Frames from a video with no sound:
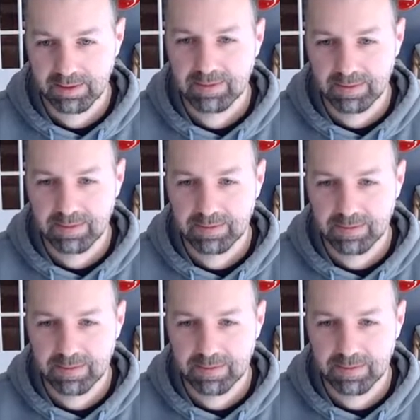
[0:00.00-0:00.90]

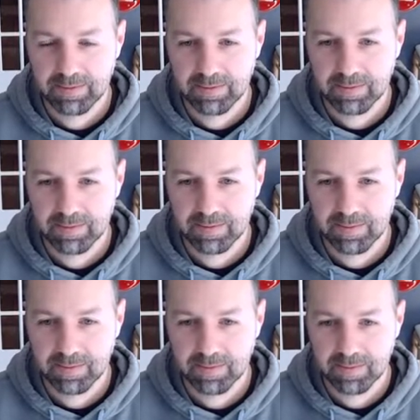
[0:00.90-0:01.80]

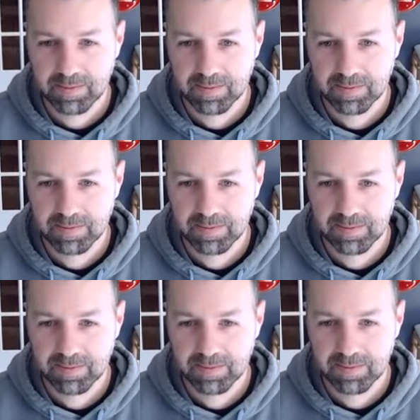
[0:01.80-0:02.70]

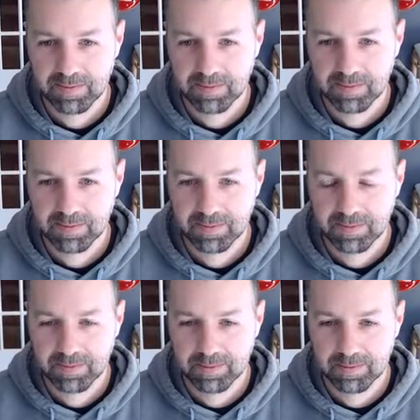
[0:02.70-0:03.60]

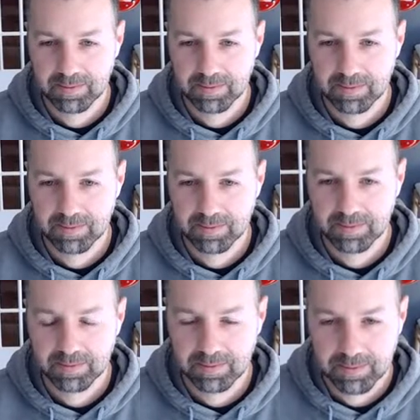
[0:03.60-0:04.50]

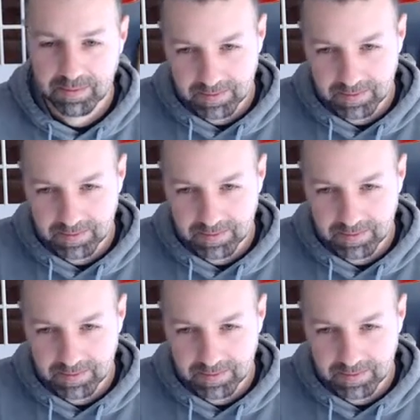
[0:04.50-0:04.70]
The person shown says nothing.